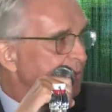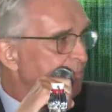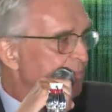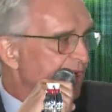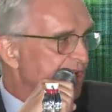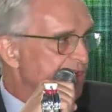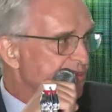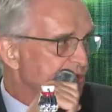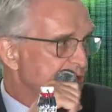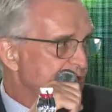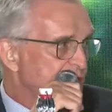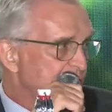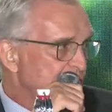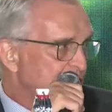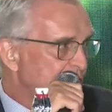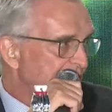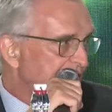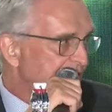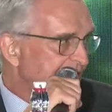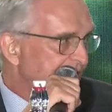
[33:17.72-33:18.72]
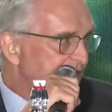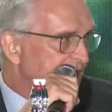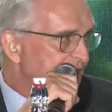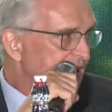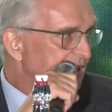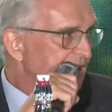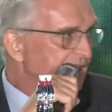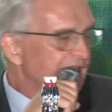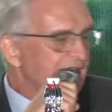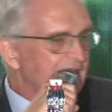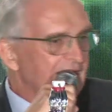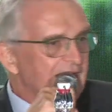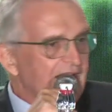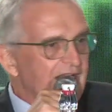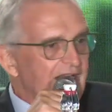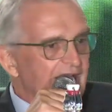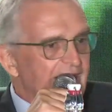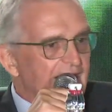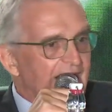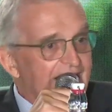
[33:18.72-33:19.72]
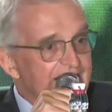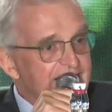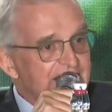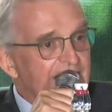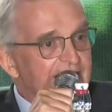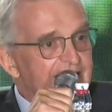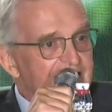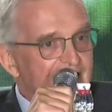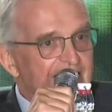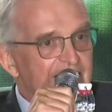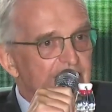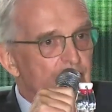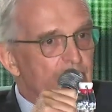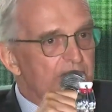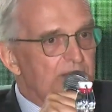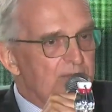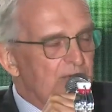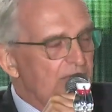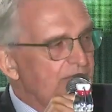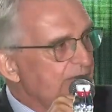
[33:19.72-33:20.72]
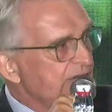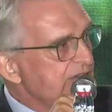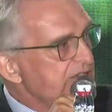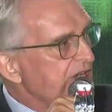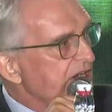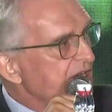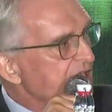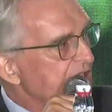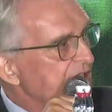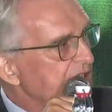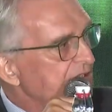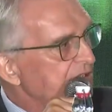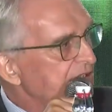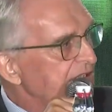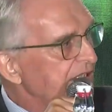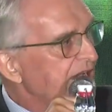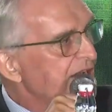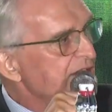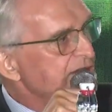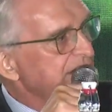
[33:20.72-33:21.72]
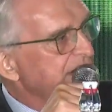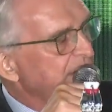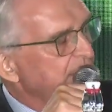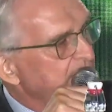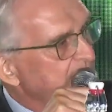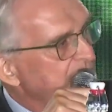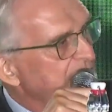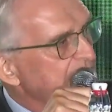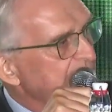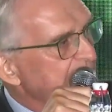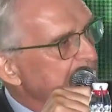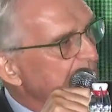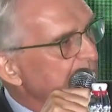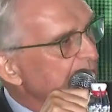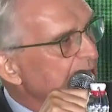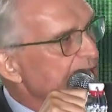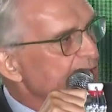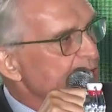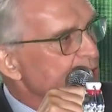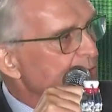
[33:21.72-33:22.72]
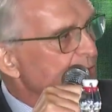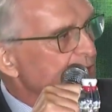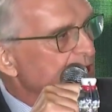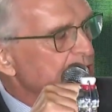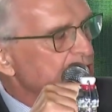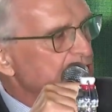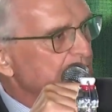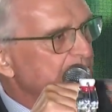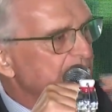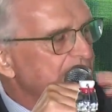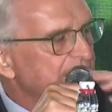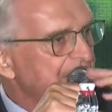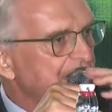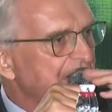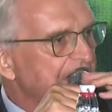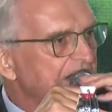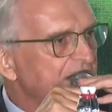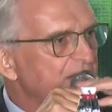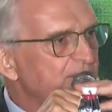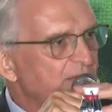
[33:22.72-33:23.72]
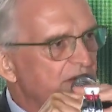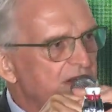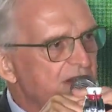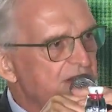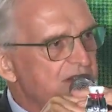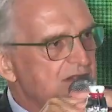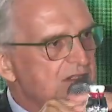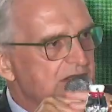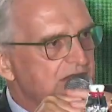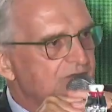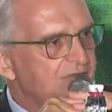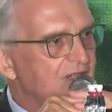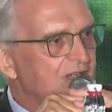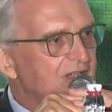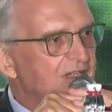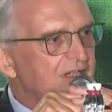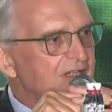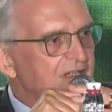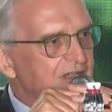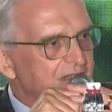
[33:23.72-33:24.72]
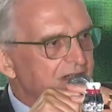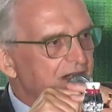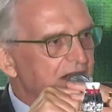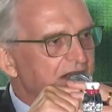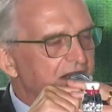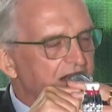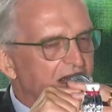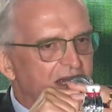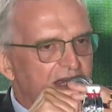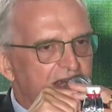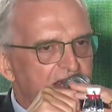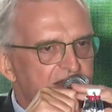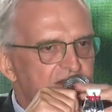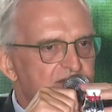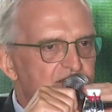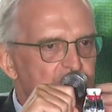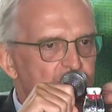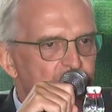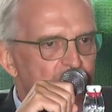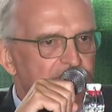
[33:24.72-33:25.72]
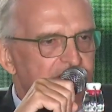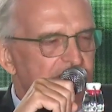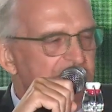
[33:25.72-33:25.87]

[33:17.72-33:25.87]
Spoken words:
praises too highly. And yet they're not a profit center. Now, isn't that remarkable? Because normally you should be singing the praises of, the highest scoring